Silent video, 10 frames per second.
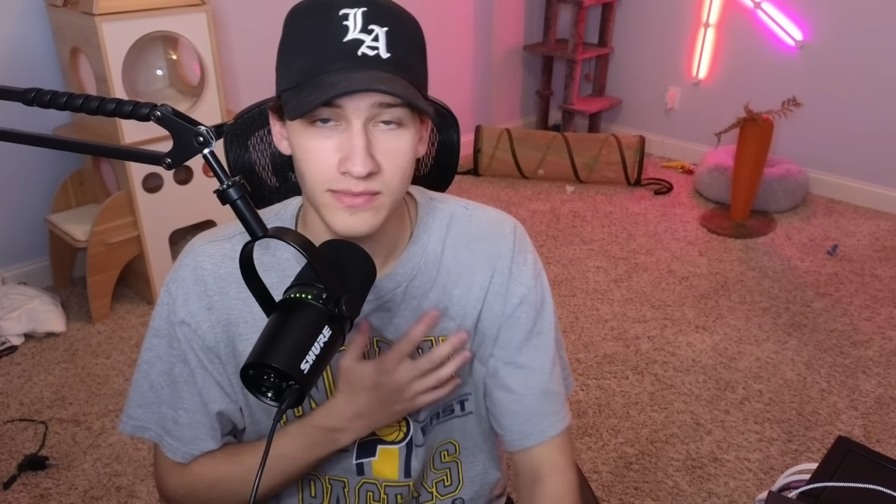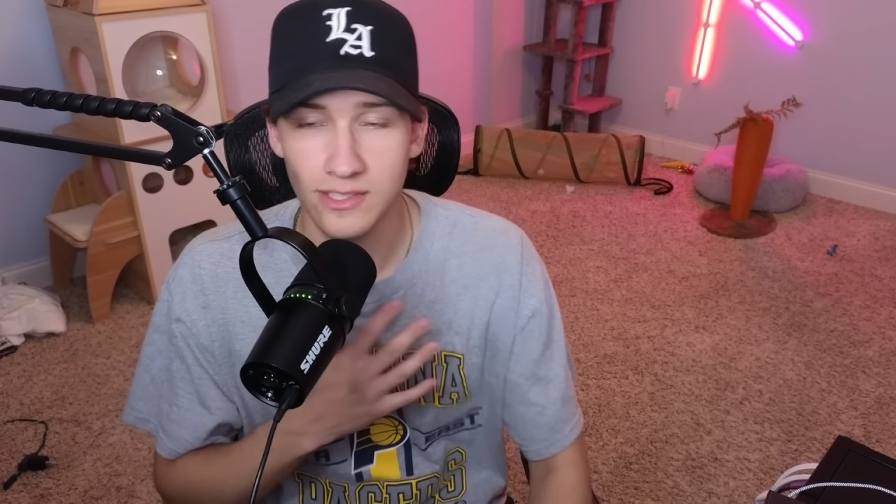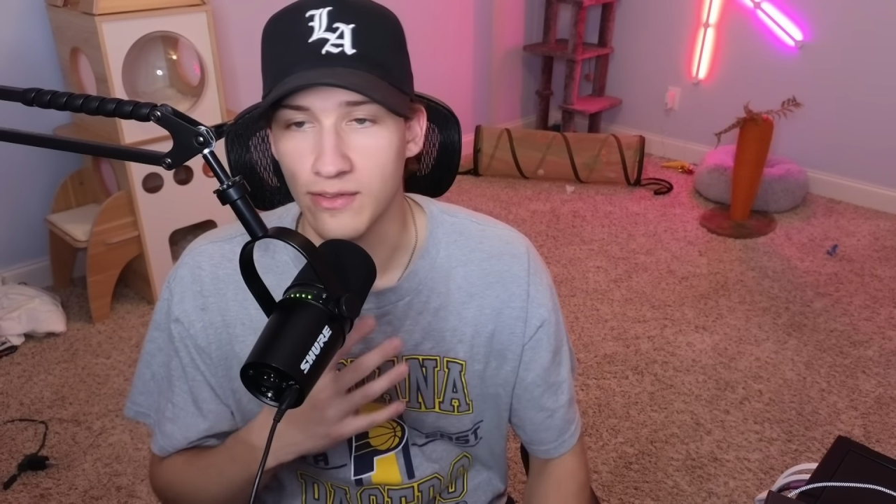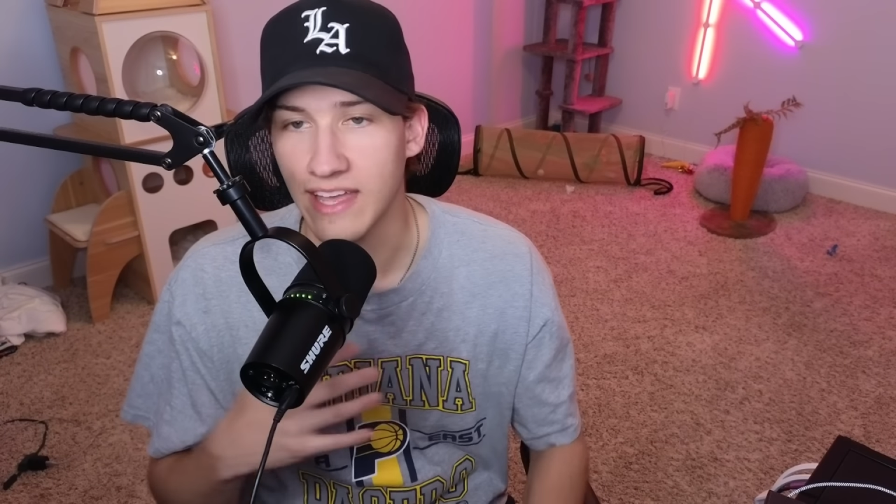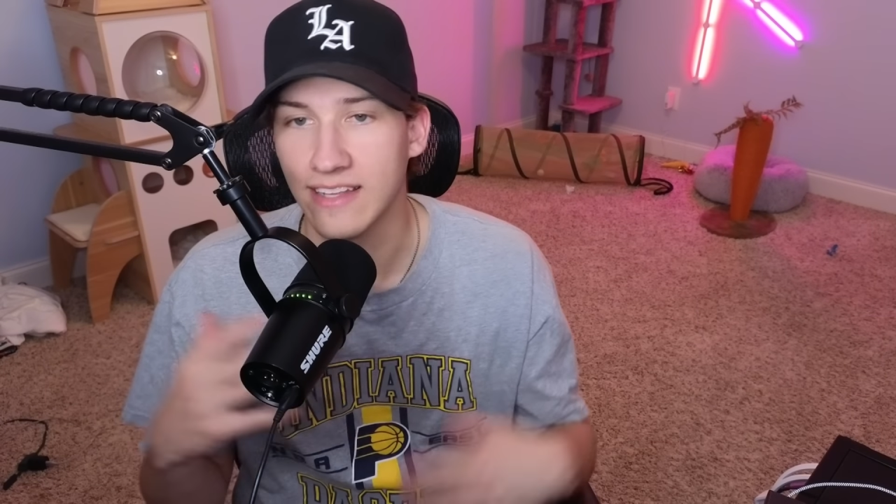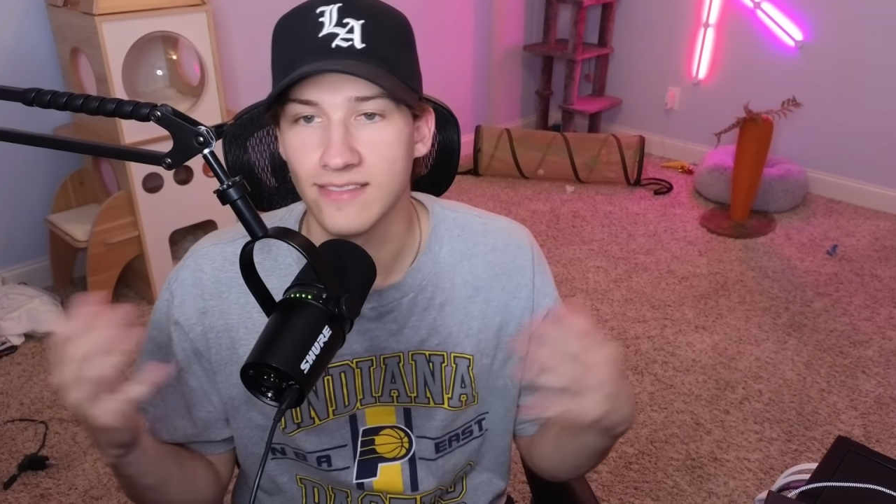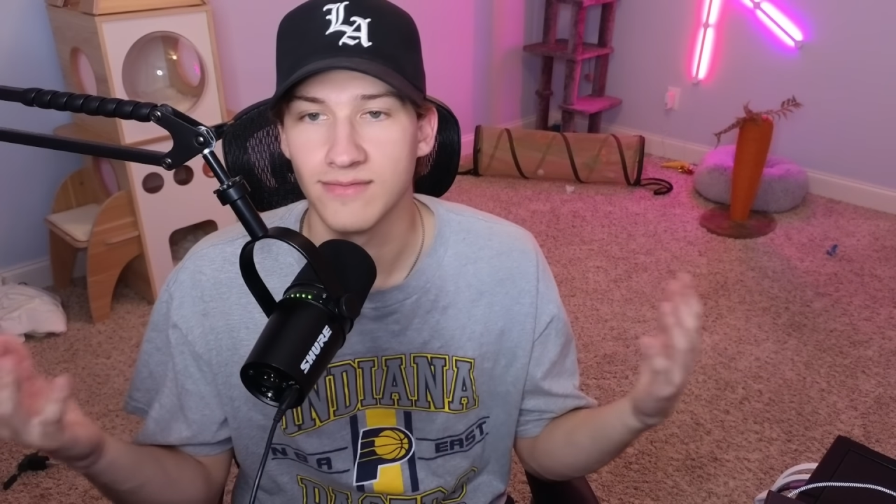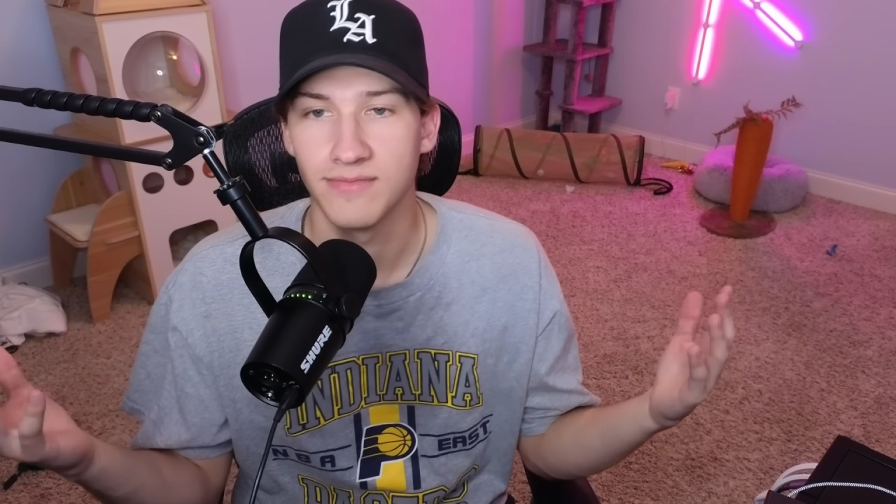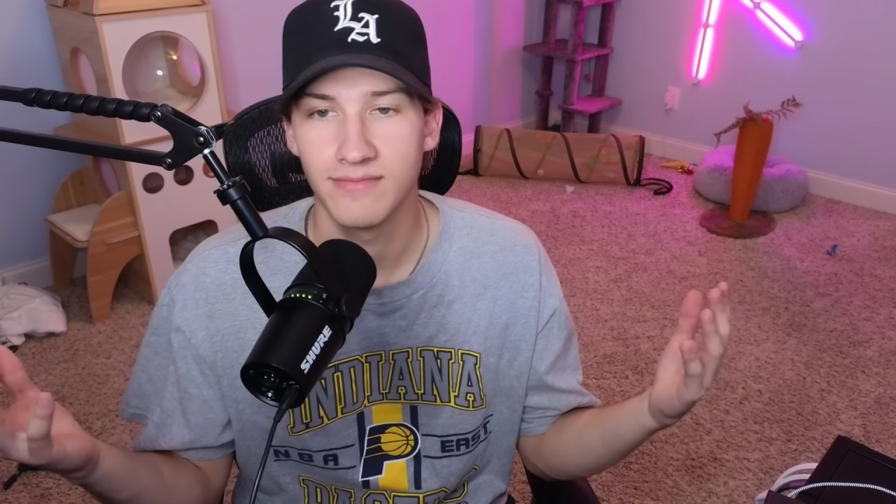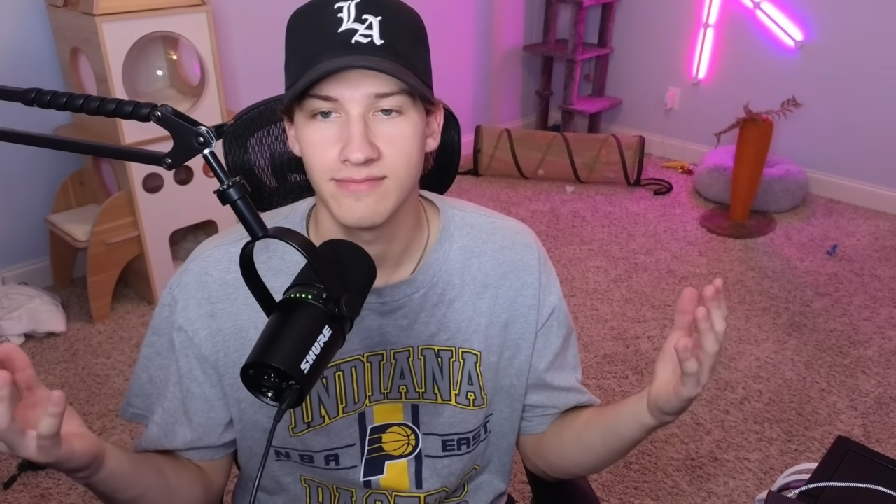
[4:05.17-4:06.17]
So that,
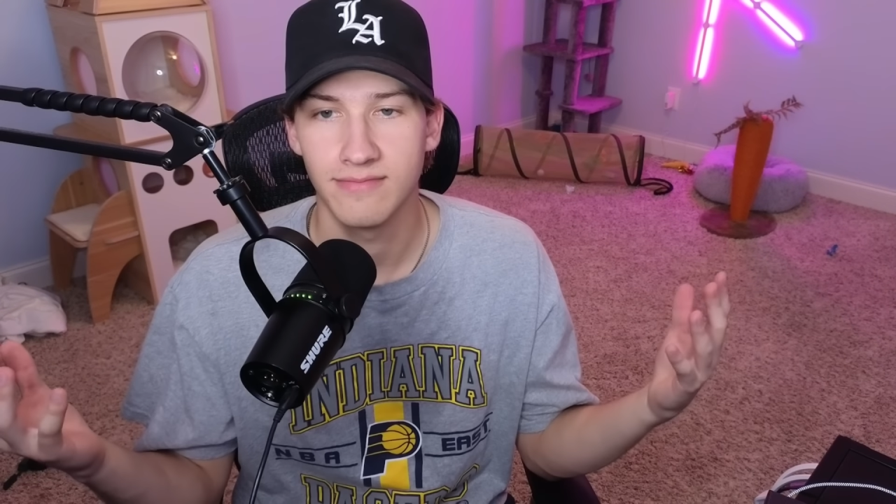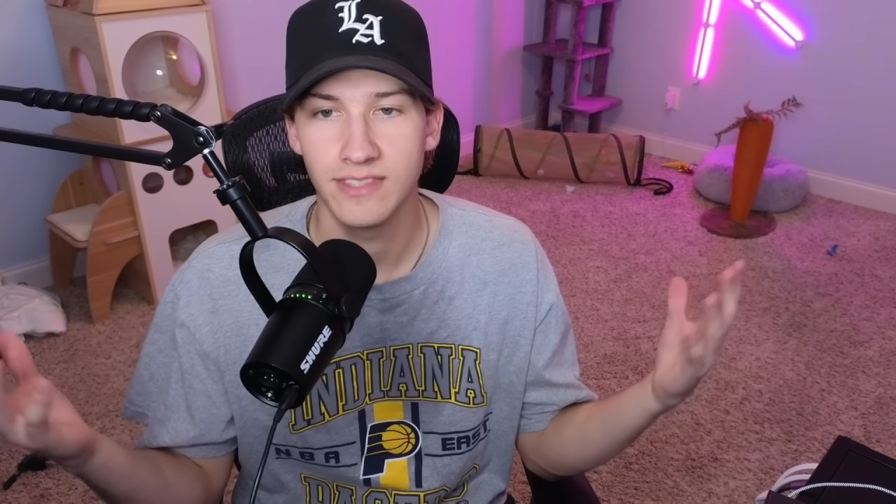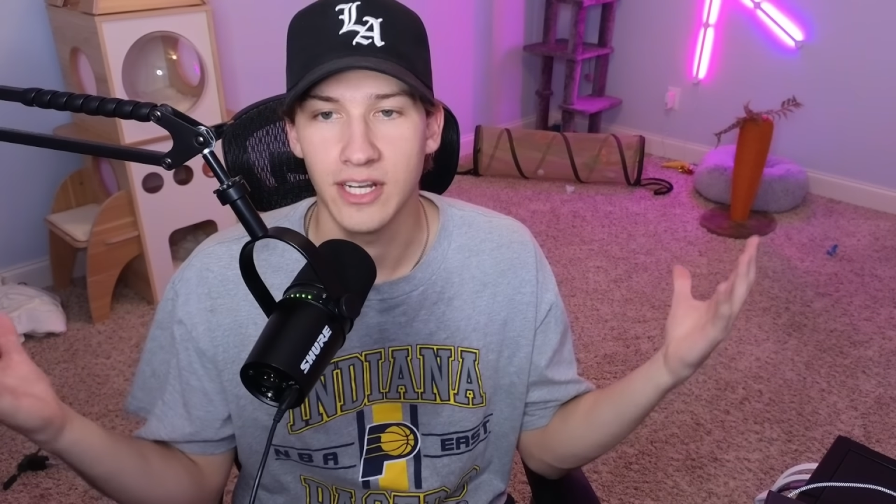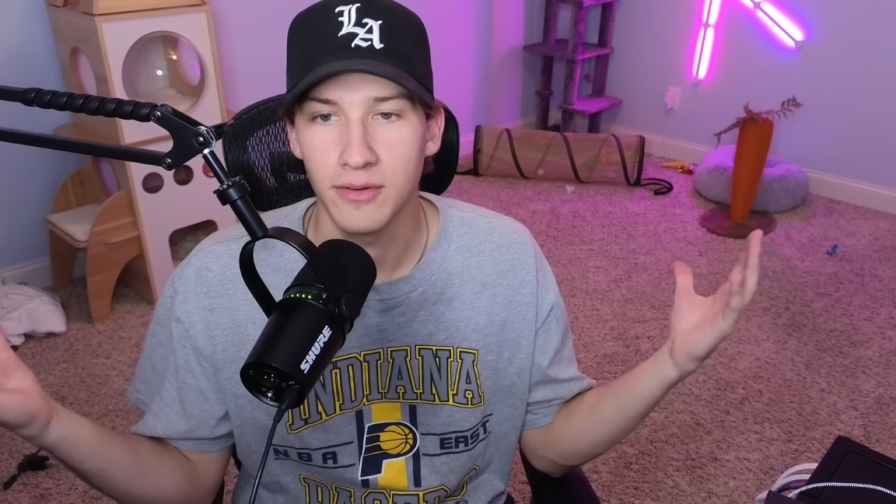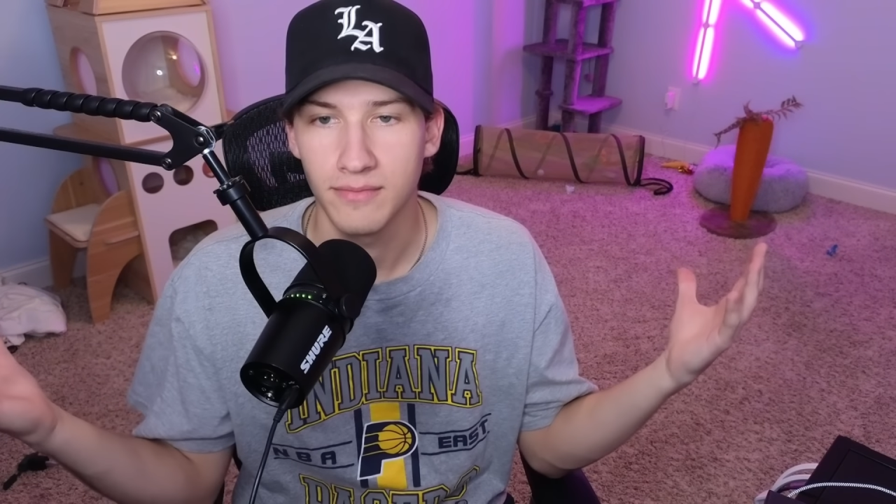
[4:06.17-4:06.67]
you know,